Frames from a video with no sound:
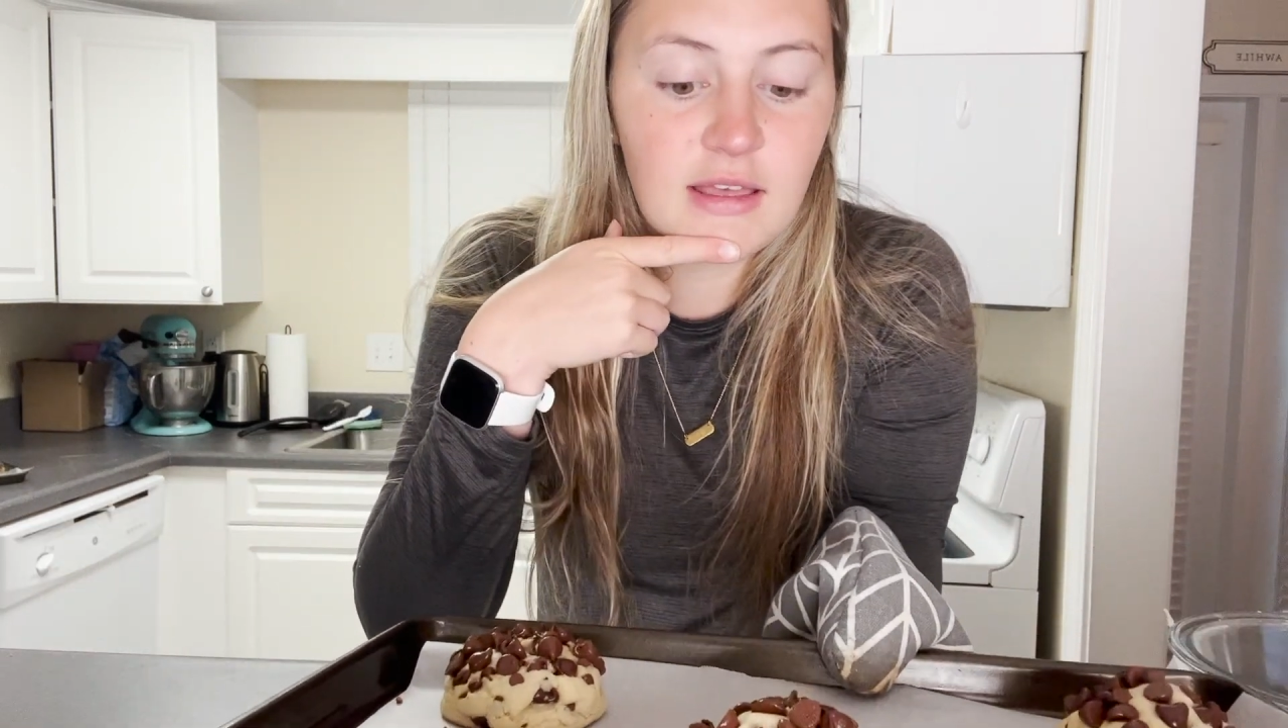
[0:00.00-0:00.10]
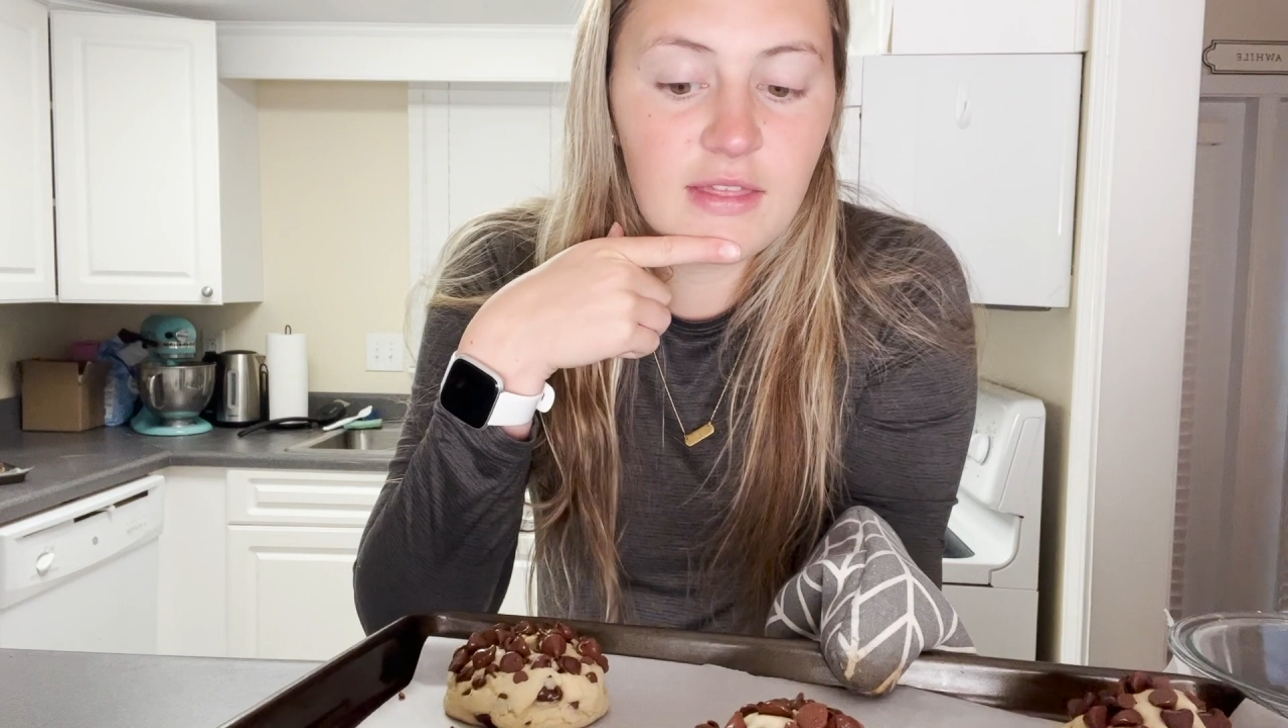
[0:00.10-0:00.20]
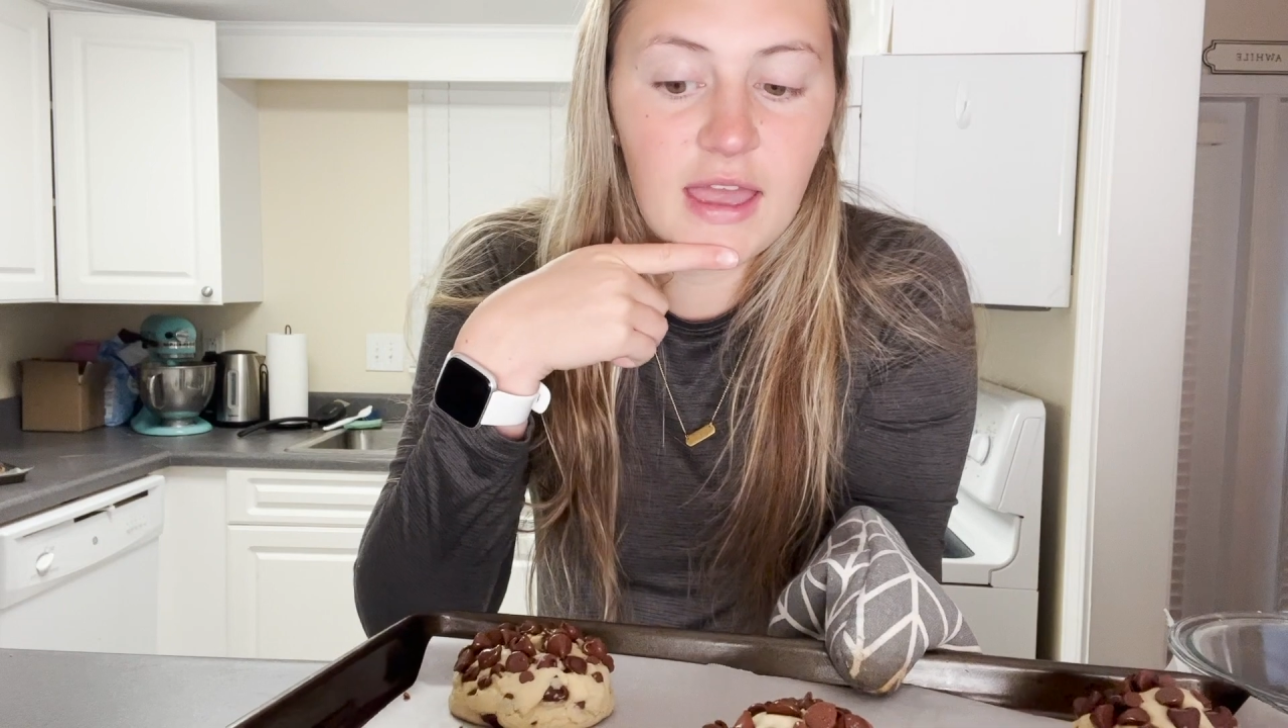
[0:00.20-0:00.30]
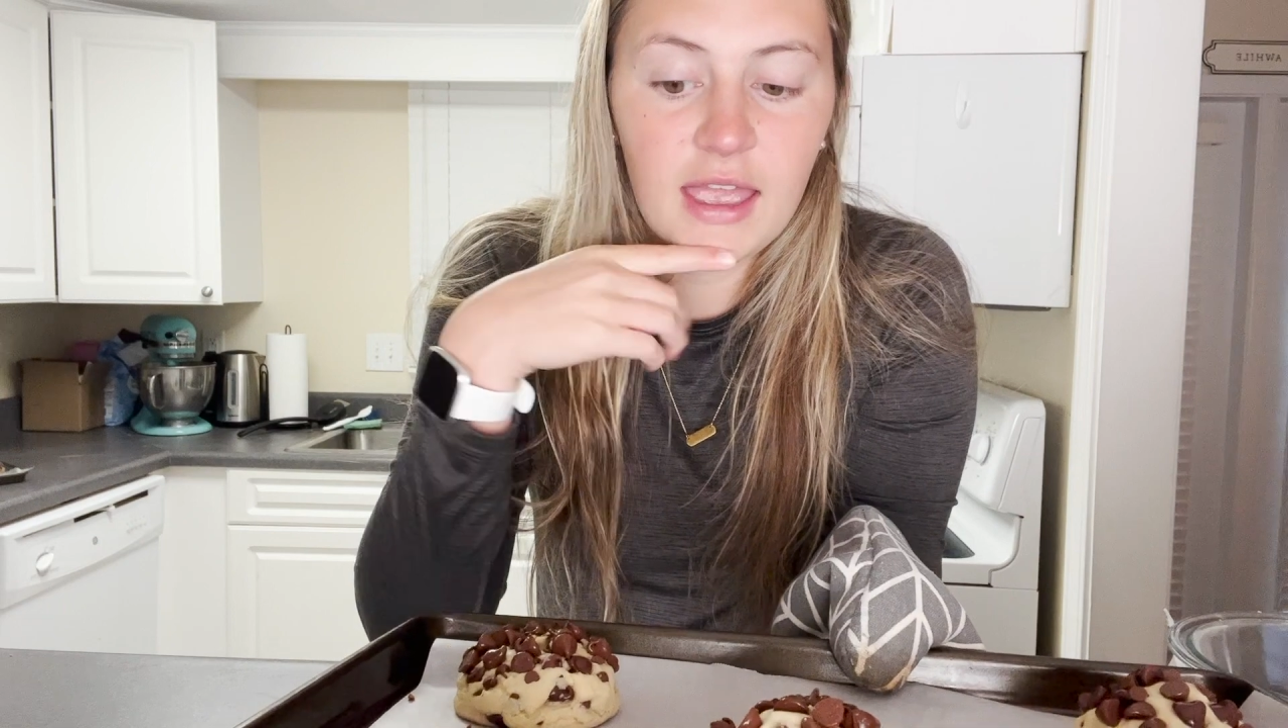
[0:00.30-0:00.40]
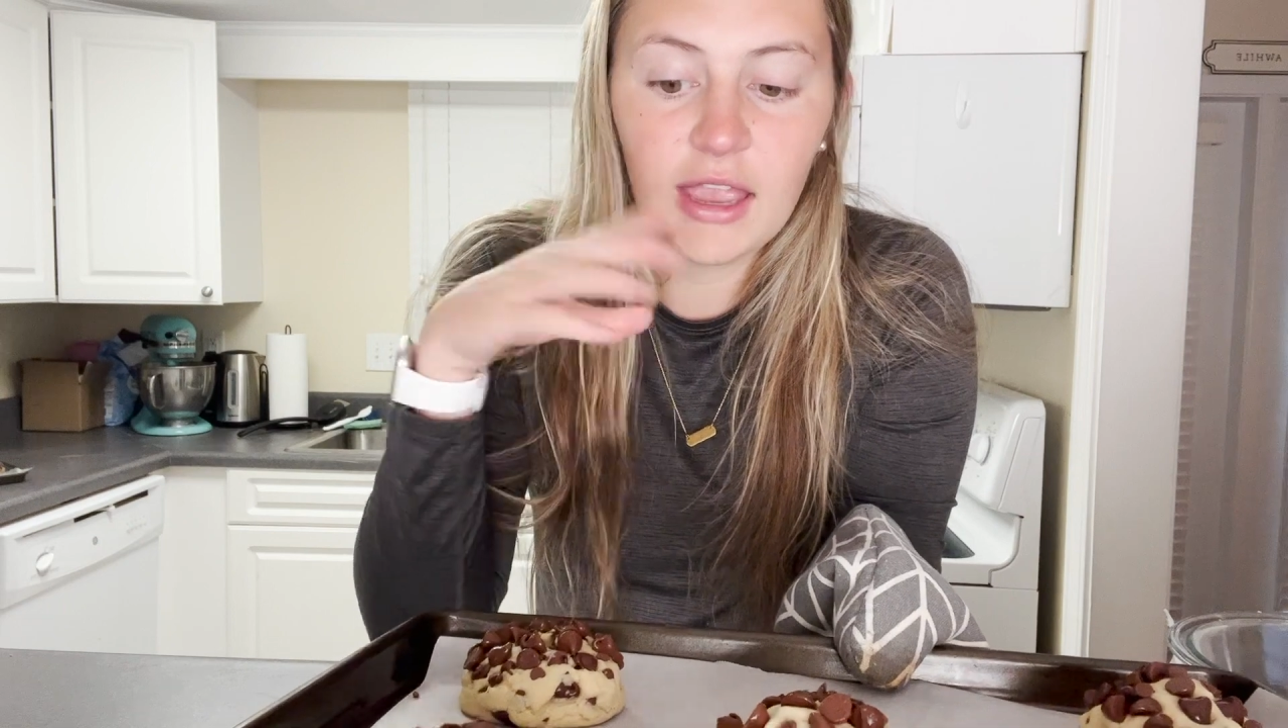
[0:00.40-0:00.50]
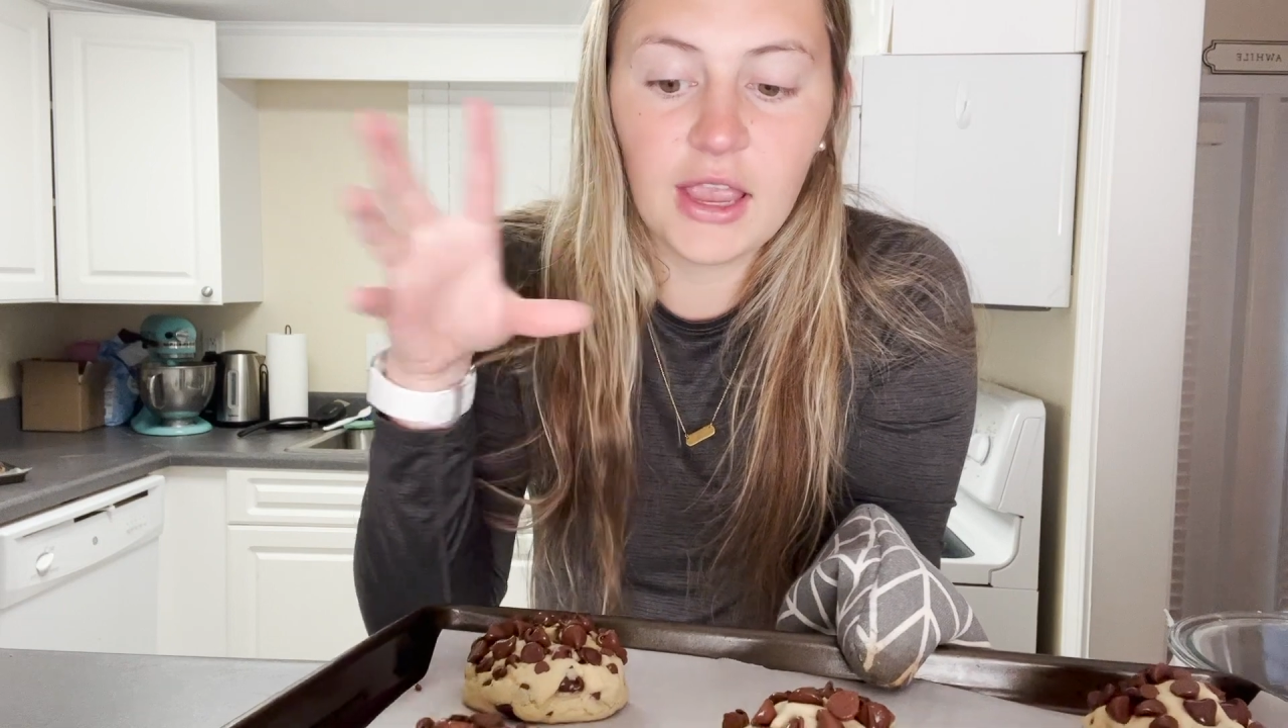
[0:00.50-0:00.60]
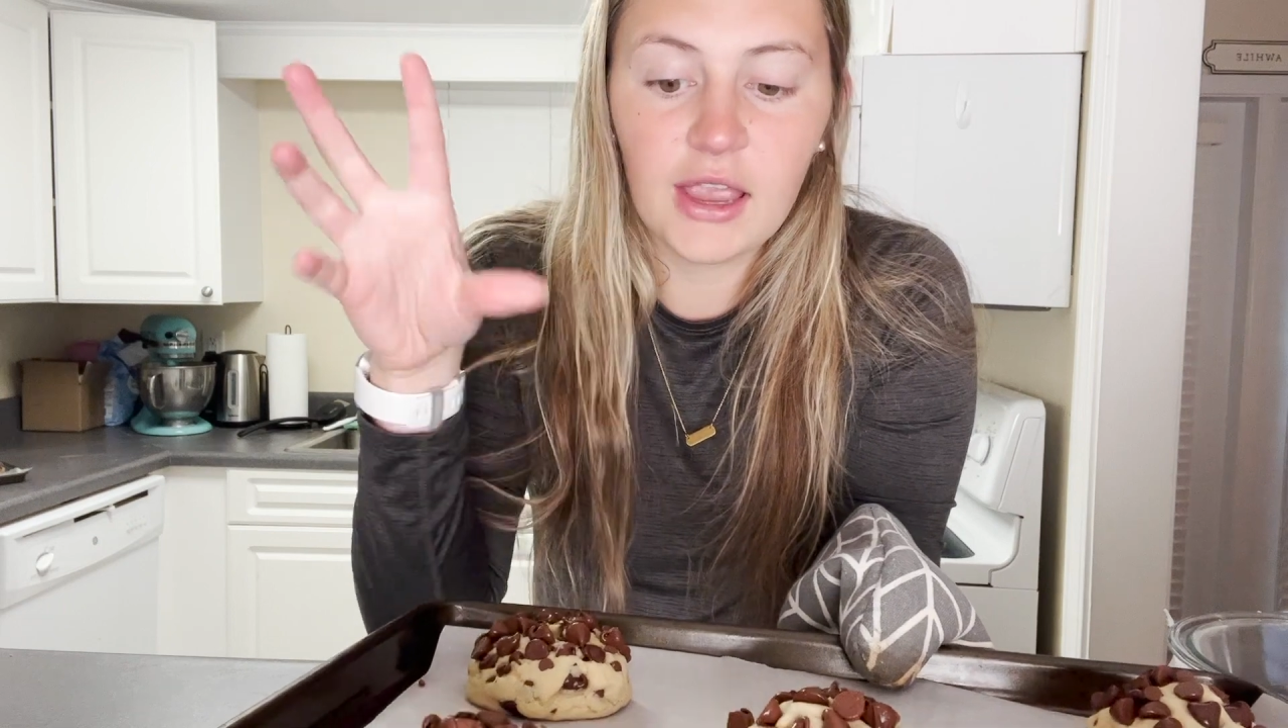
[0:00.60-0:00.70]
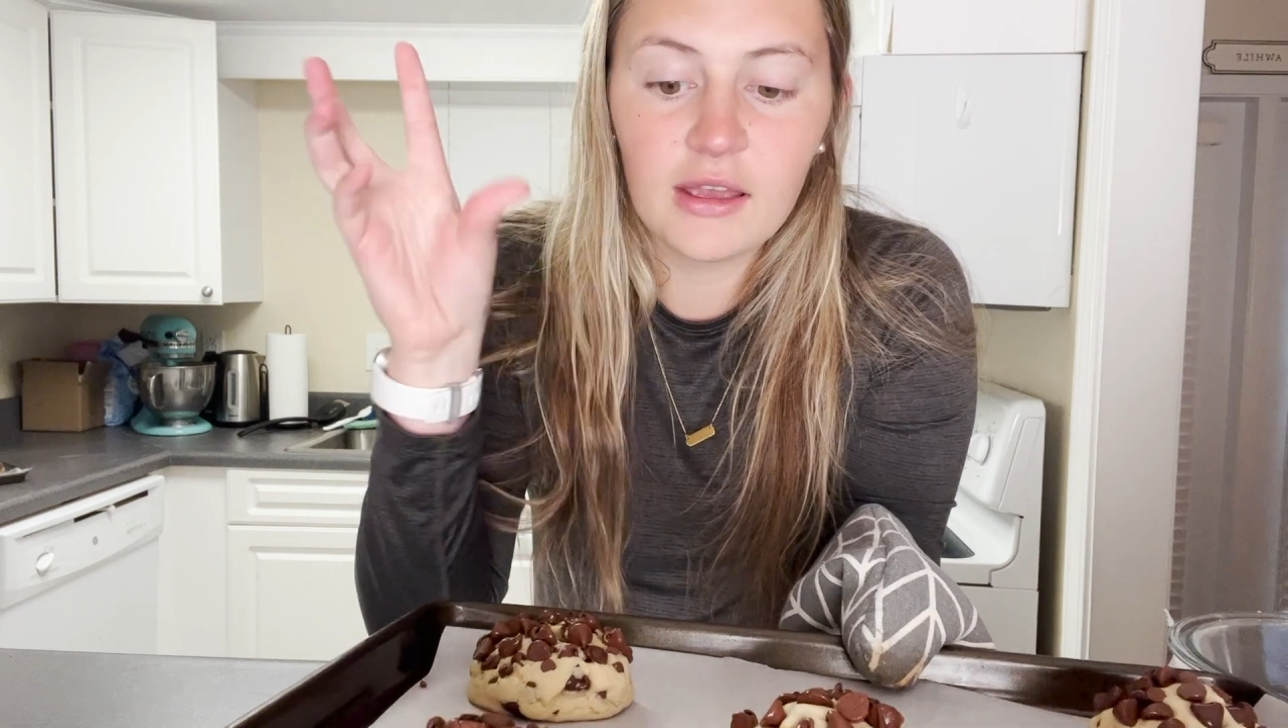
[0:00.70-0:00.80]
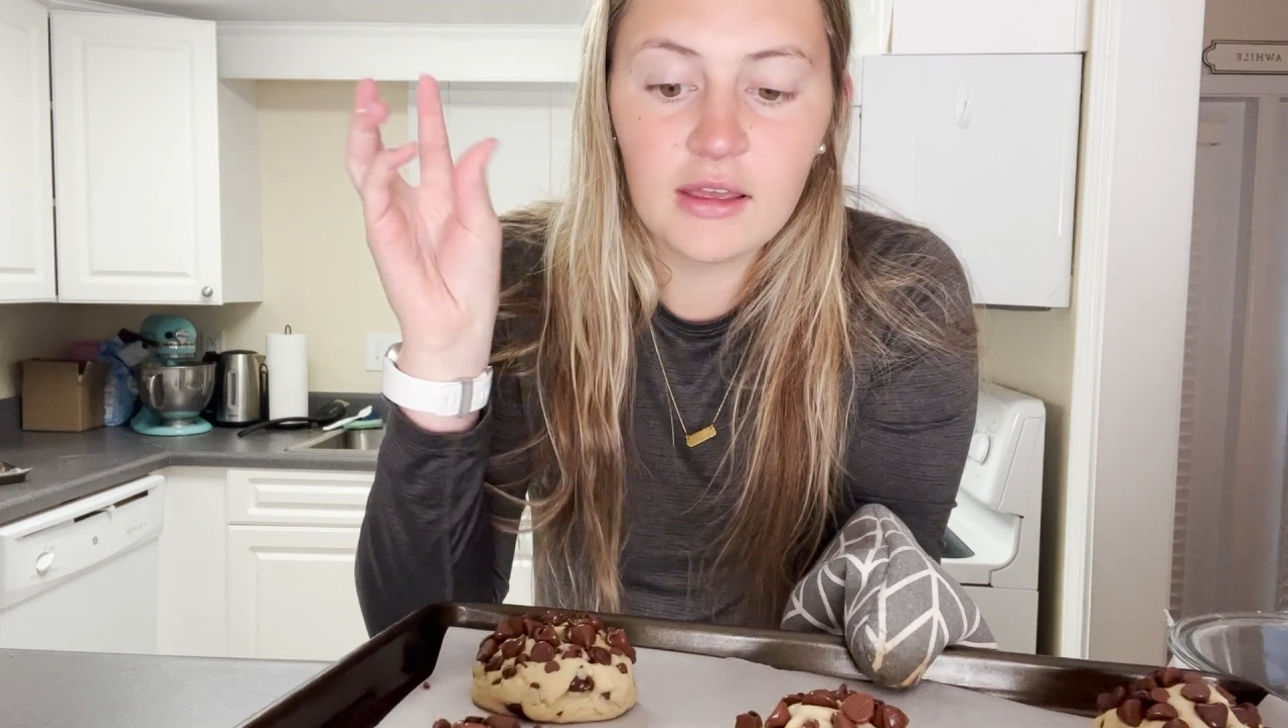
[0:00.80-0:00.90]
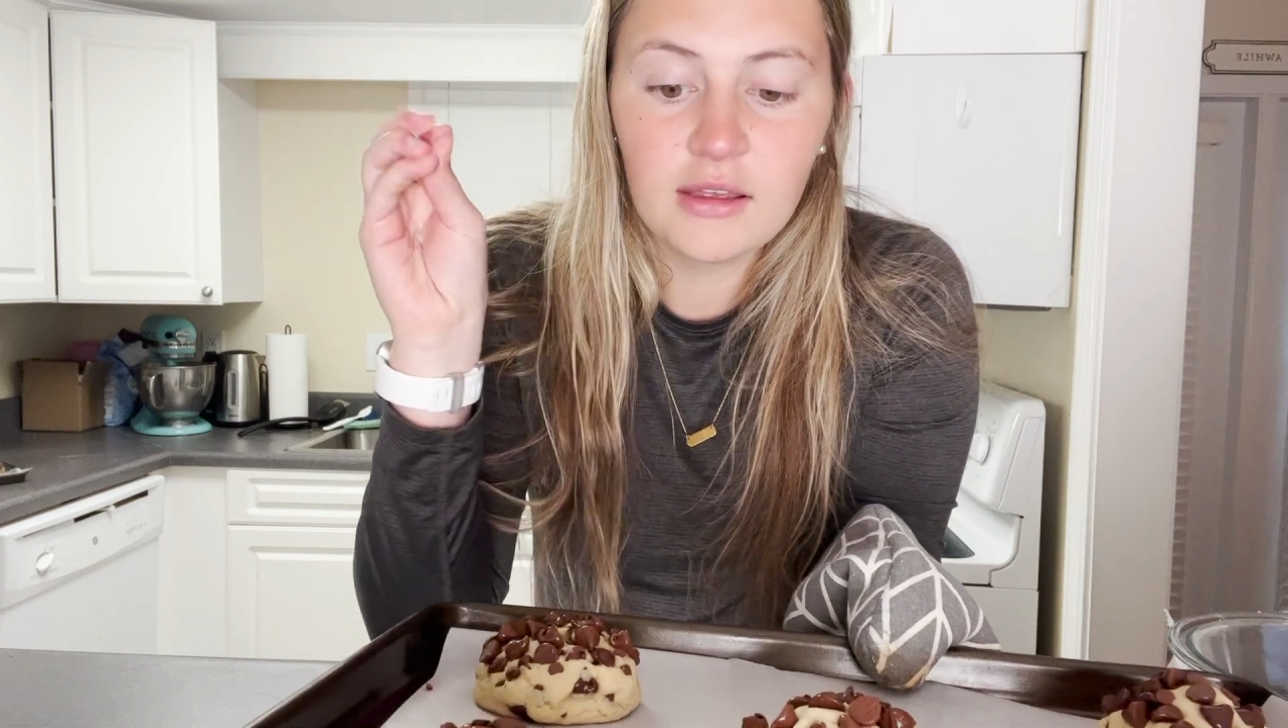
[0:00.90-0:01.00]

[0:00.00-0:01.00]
they